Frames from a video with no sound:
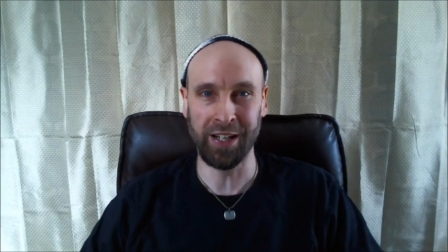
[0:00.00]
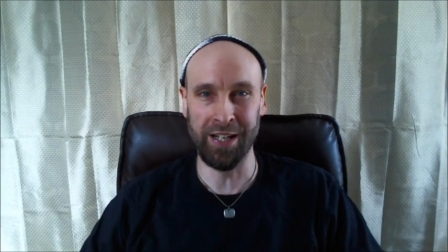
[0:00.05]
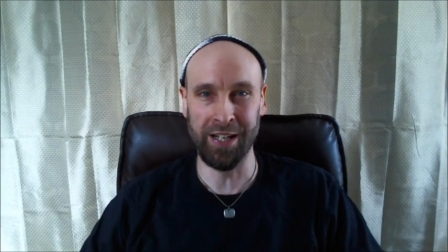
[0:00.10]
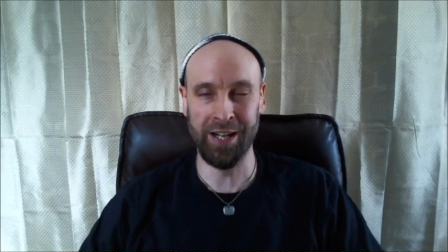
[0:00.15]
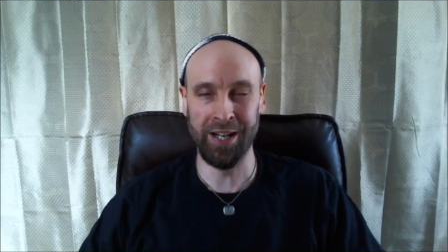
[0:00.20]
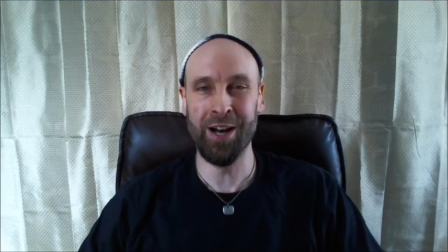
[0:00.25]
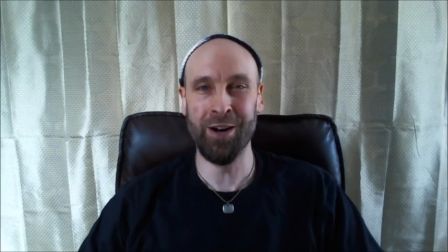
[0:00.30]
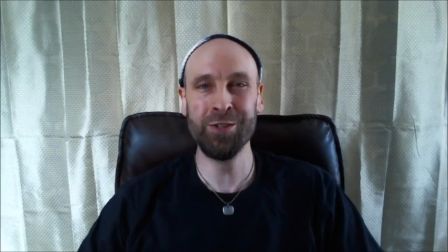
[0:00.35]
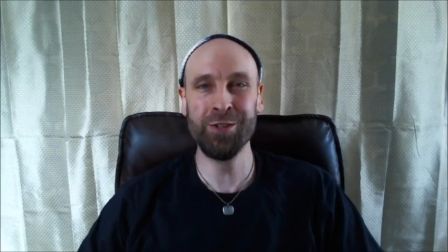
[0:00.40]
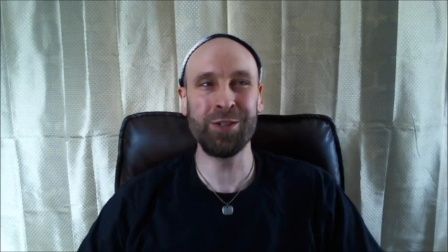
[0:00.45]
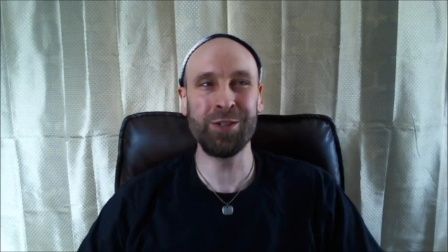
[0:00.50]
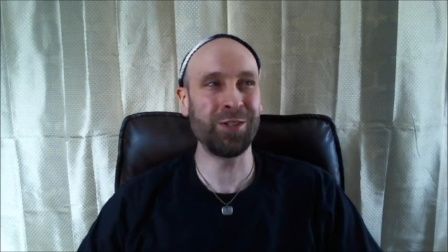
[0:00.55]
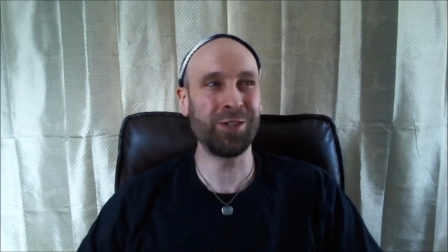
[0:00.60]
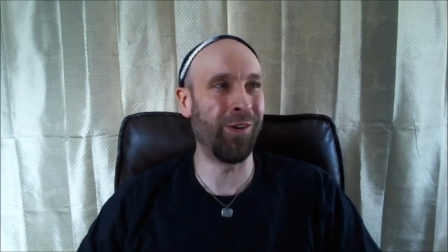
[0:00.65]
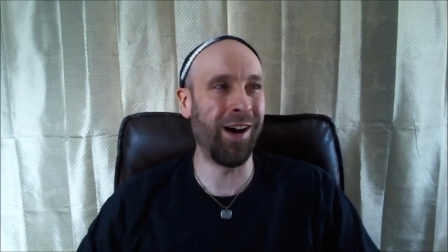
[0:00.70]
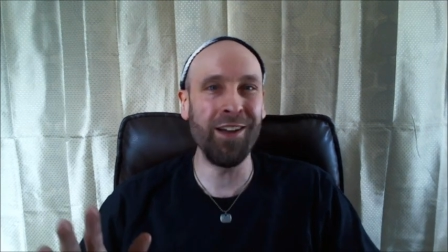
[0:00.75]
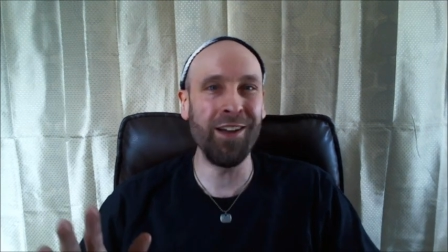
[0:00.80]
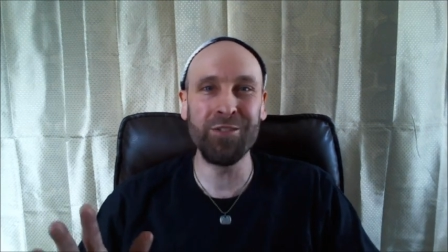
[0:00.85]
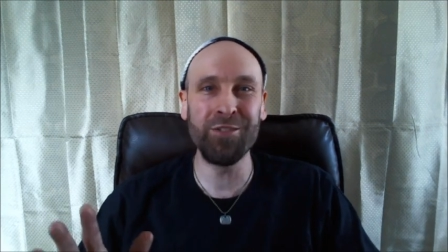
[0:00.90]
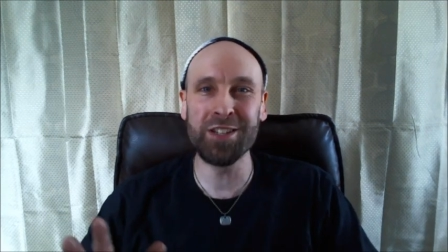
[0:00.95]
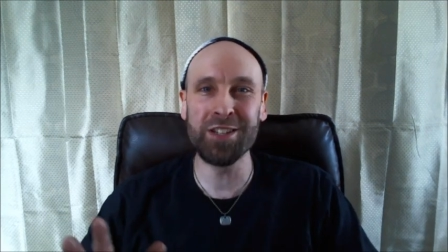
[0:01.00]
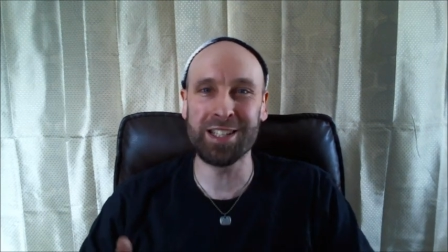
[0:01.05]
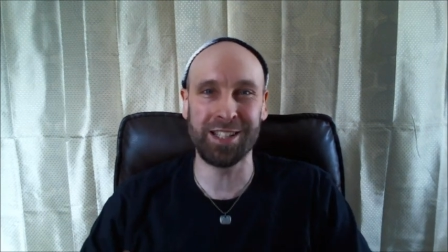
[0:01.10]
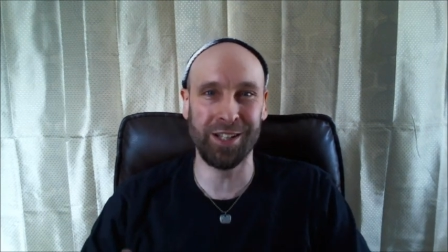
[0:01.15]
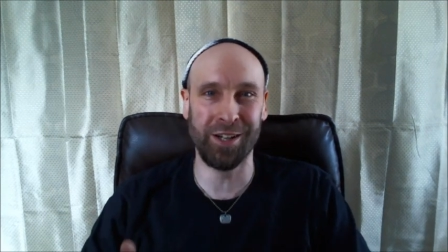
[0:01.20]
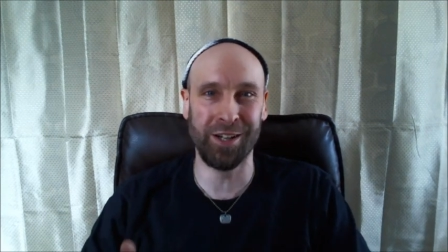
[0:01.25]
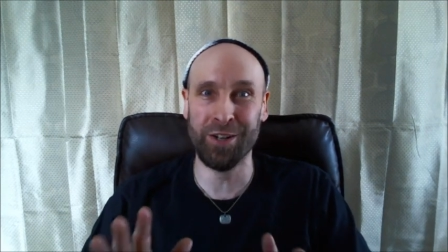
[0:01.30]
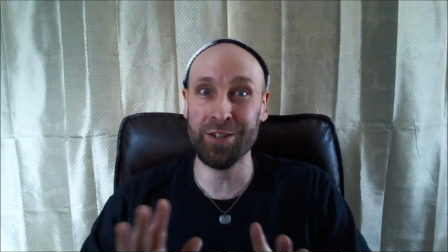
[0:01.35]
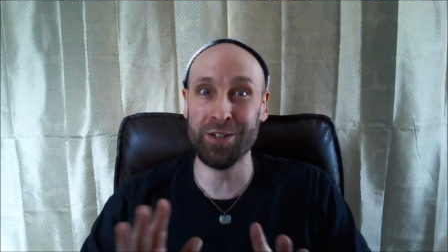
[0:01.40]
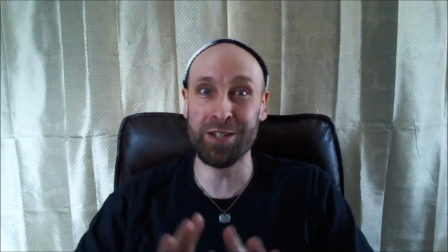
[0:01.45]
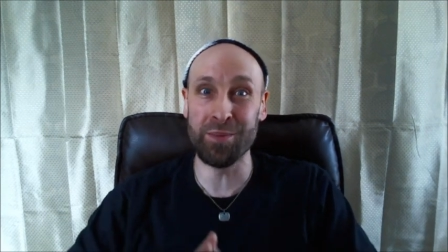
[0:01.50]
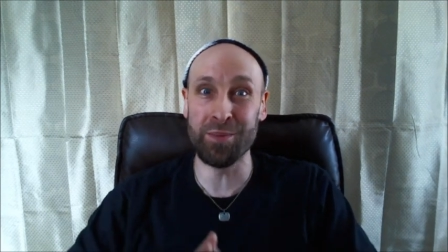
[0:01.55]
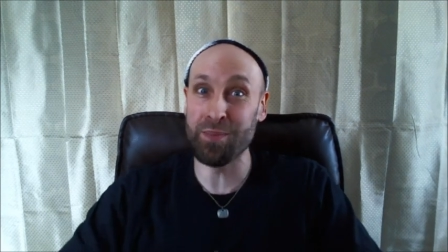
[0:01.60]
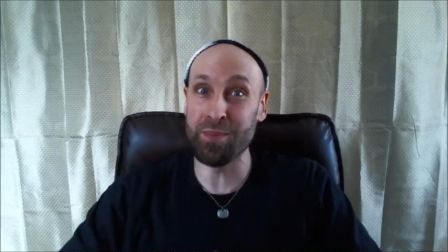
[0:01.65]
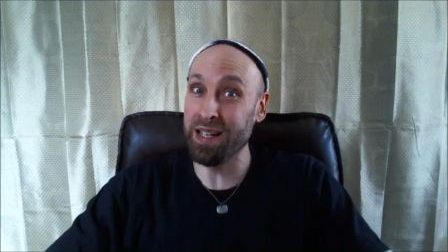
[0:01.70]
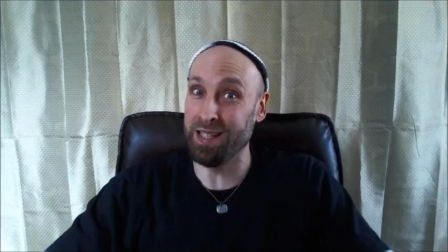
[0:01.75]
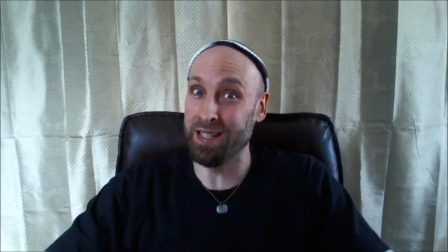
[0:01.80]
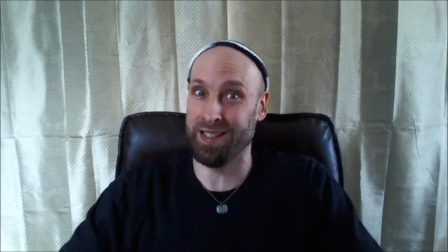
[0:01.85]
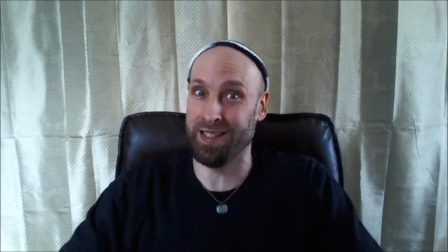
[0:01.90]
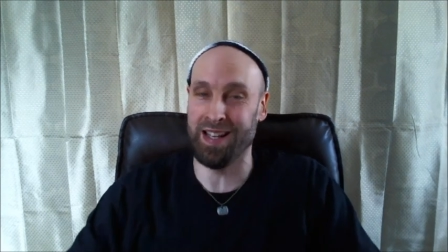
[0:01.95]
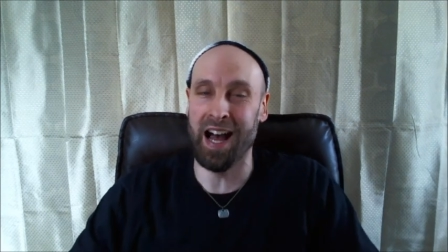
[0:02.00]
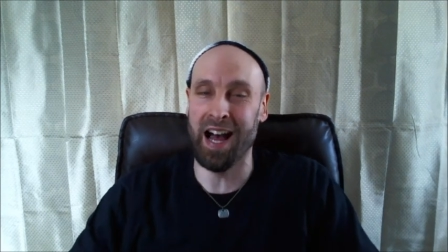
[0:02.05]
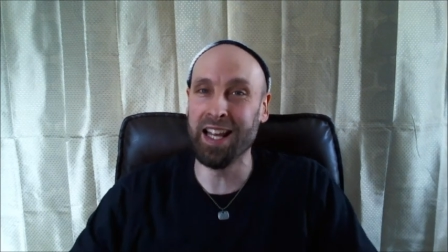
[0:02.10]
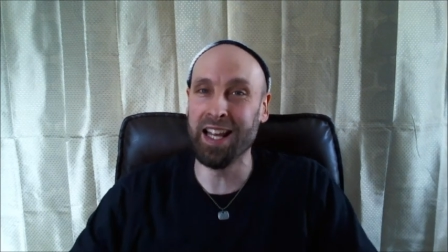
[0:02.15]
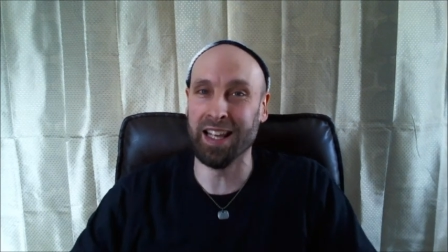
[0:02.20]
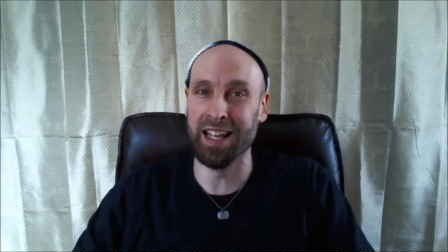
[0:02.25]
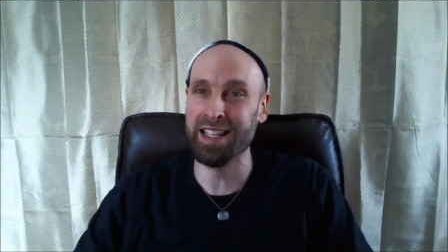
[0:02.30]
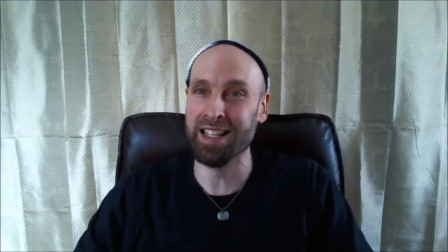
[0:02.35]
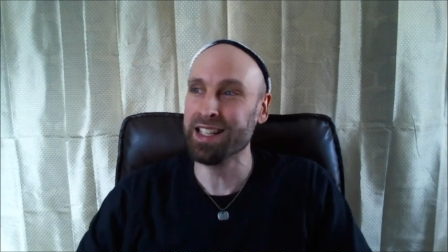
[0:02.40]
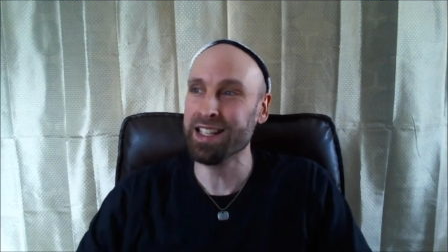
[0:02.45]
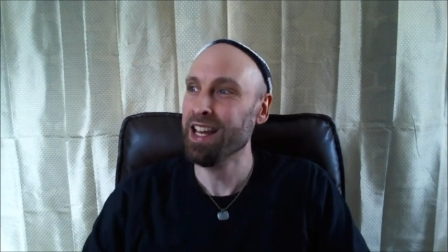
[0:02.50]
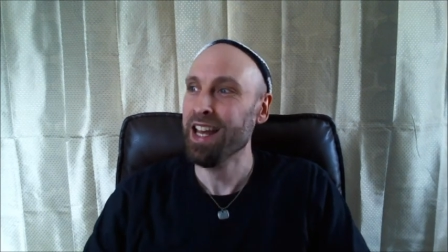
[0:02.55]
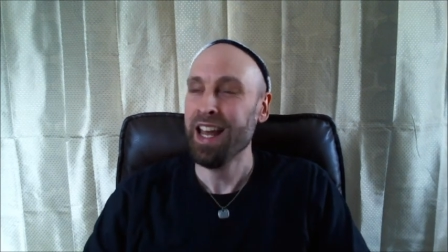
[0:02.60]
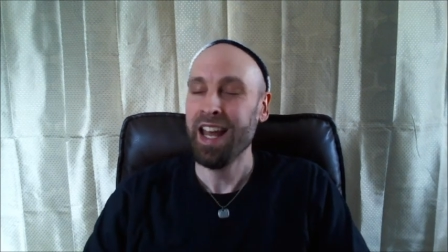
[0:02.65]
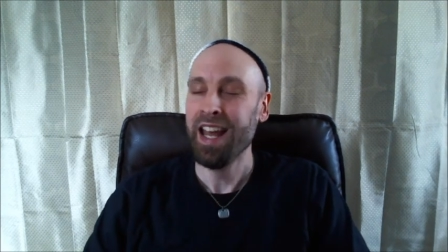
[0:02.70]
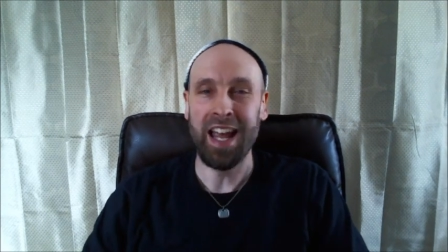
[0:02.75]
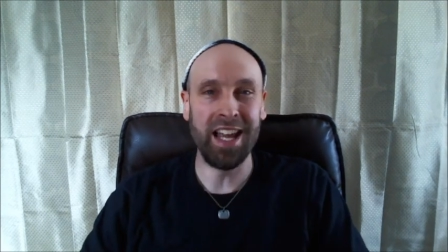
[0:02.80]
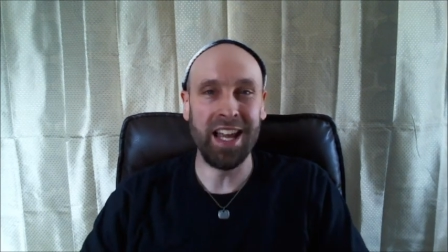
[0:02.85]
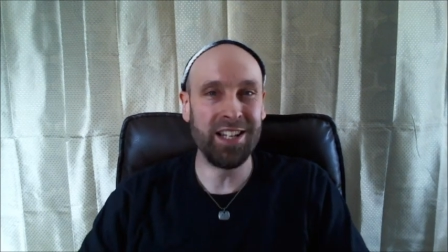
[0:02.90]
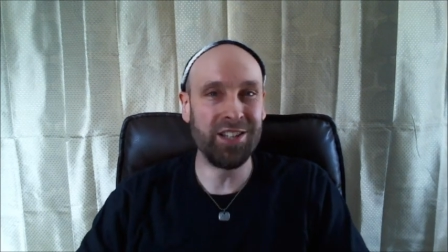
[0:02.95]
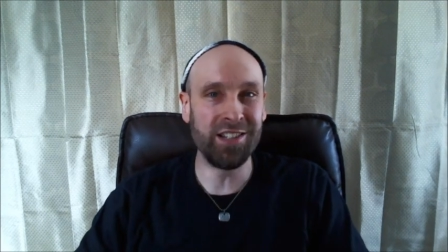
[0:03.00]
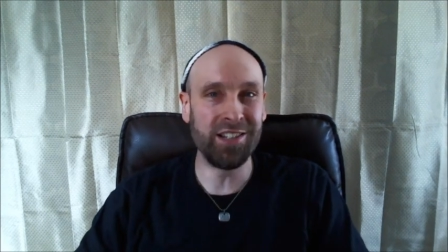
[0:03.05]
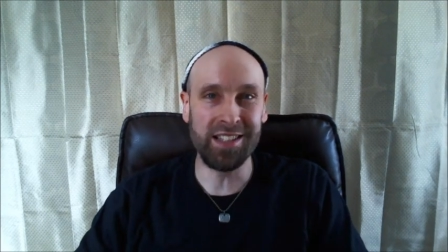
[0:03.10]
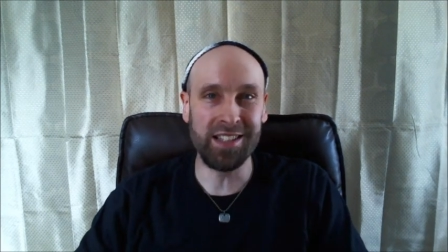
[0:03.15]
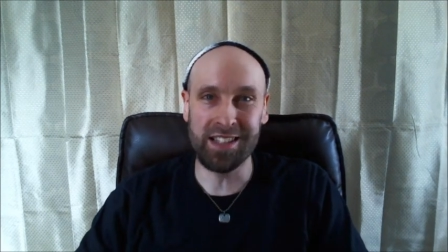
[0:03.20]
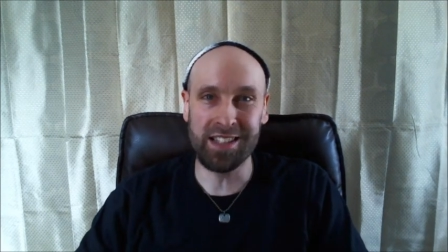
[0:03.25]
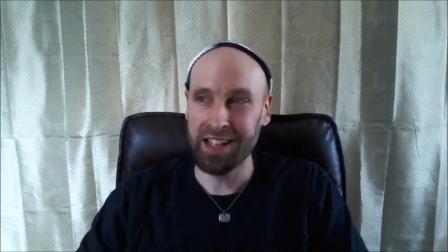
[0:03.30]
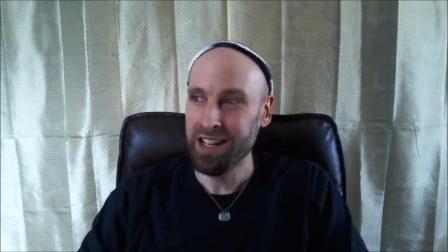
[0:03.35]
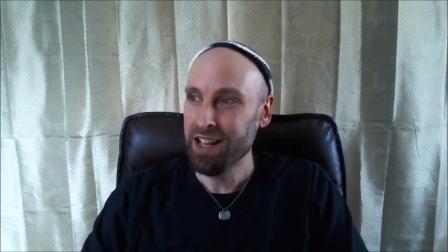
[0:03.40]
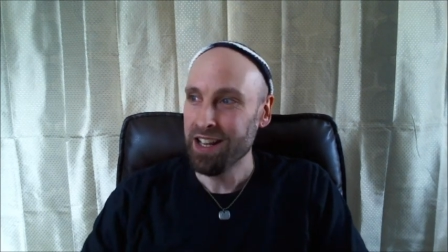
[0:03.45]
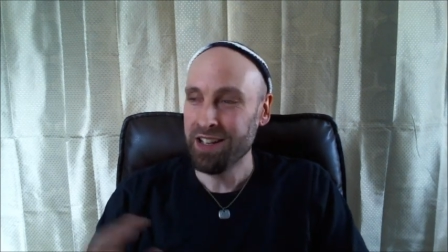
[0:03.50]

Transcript: you know? So I've just learned to be silent and just